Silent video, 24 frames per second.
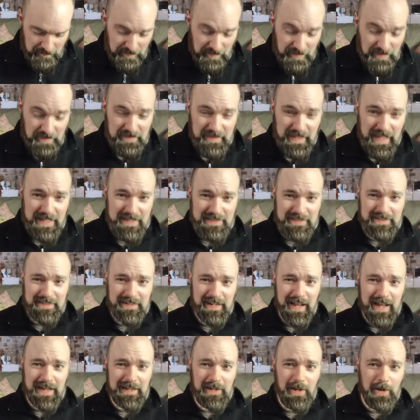But that's an
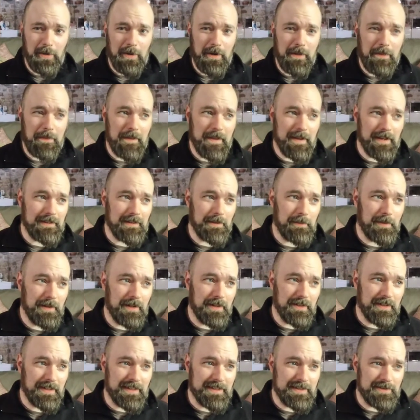ongoing thing in the
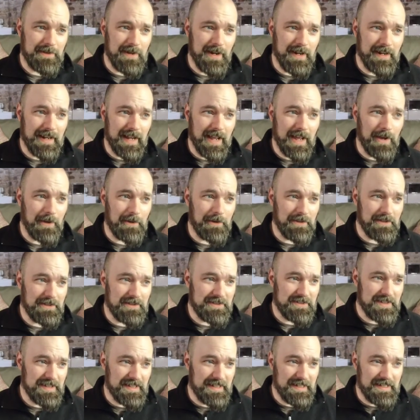Middle East right now
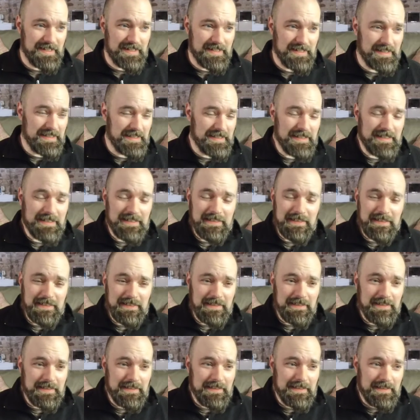is uh,
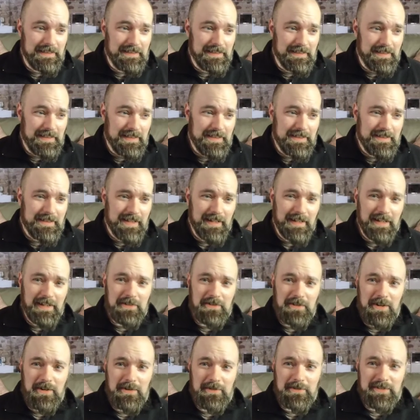sending
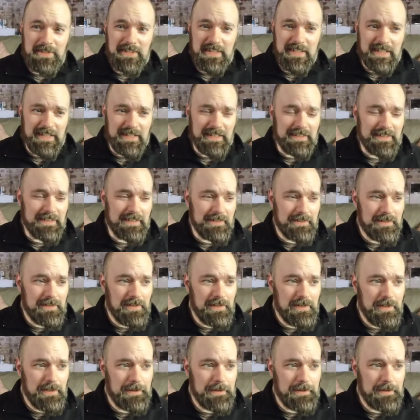drones in and